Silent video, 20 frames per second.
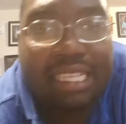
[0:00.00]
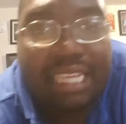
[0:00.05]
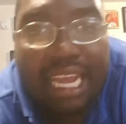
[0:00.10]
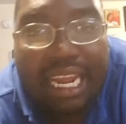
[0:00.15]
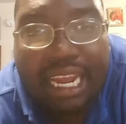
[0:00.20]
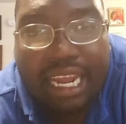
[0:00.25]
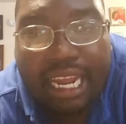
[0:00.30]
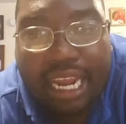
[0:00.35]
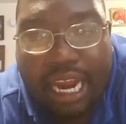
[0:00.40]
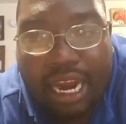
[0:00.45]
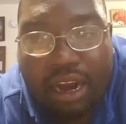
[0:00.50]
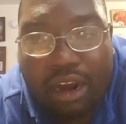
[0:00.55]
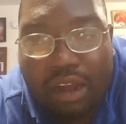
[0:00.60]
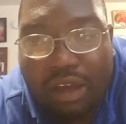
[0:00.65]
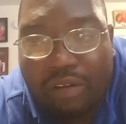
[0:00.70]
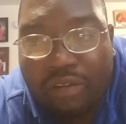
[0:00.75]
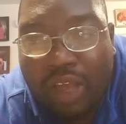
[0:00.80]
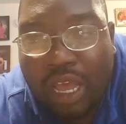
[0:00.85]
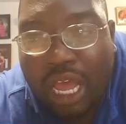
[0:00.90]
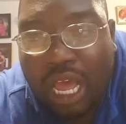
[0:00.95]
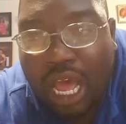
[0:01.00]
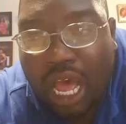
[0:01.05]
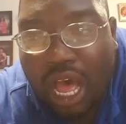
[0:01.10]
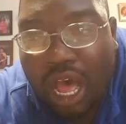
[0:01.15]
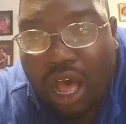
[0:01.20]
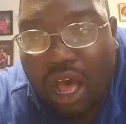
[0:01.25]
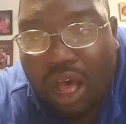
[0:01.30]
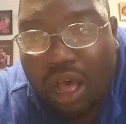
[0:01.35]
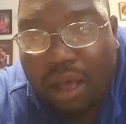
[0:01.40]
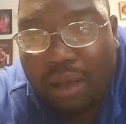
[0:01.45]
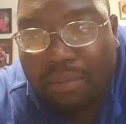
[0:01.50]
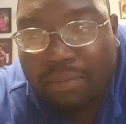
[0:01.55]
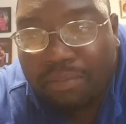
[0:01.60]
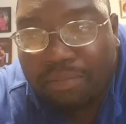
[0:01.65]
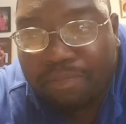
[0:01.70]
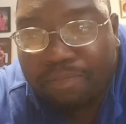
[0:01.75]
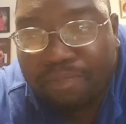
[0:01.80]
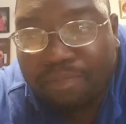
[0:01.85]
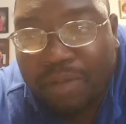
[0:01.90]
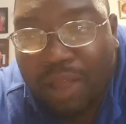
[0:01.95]
taken care of.
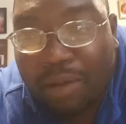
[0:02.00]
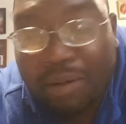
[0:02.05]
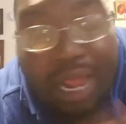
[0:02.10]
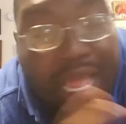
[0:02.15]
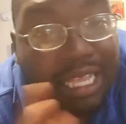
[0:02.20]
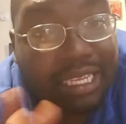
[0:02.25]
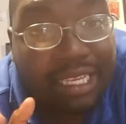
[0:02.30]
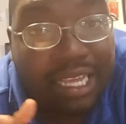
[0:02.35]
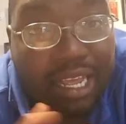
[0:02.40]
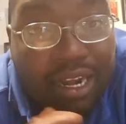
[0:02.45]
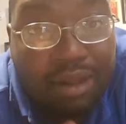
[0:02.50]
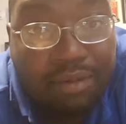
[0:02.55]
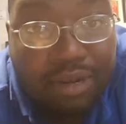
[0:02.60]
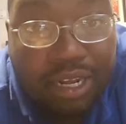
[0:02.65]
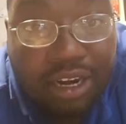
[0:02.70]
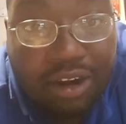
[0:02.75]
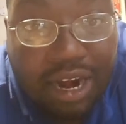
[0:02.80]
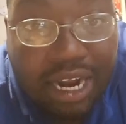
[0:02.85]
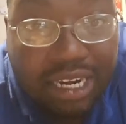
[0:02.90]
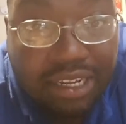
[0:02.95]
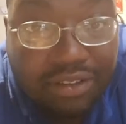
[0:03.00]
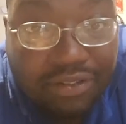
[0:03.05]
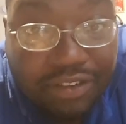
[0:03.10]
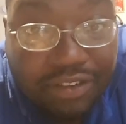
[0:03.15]
I'm not saying I'm the greatest